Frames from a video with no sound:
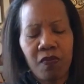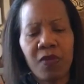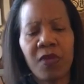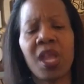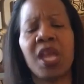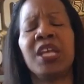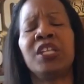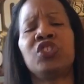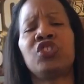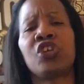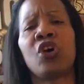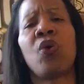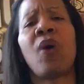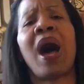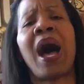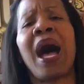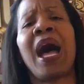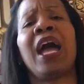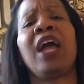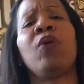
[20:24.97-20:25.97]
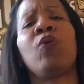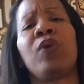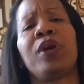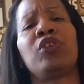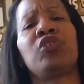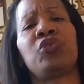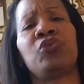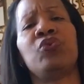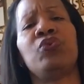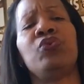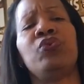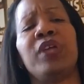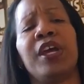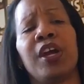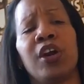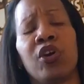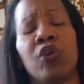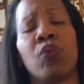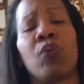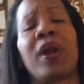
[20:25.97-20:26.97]
And so I went to their
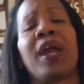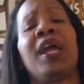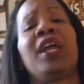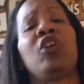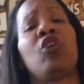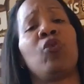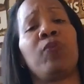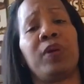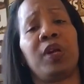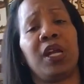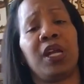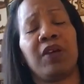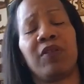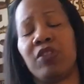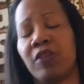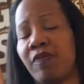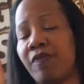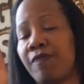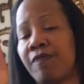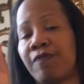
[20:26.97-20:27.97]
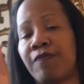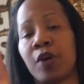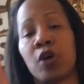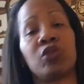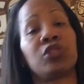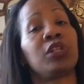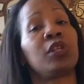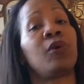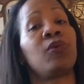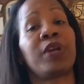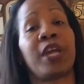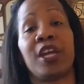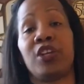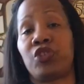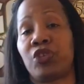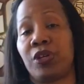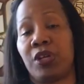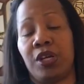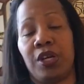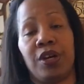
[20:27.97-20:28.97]
grand opening, first location
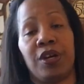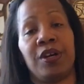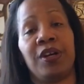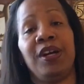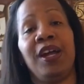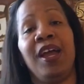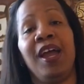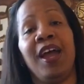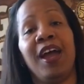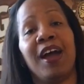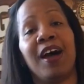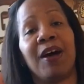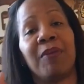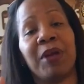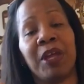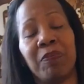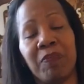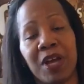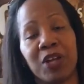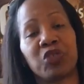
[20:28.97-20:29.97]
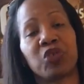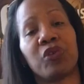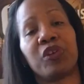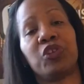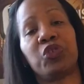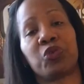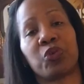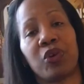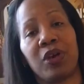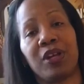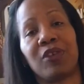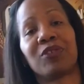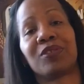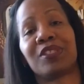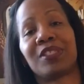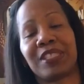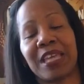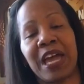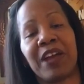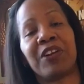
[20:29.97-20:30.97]
here um, in Metro Detroit,
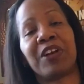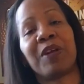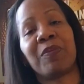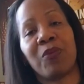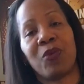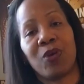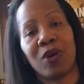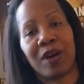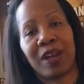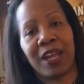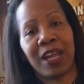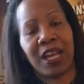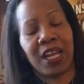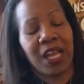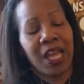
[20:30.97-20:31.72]
Saturday morning.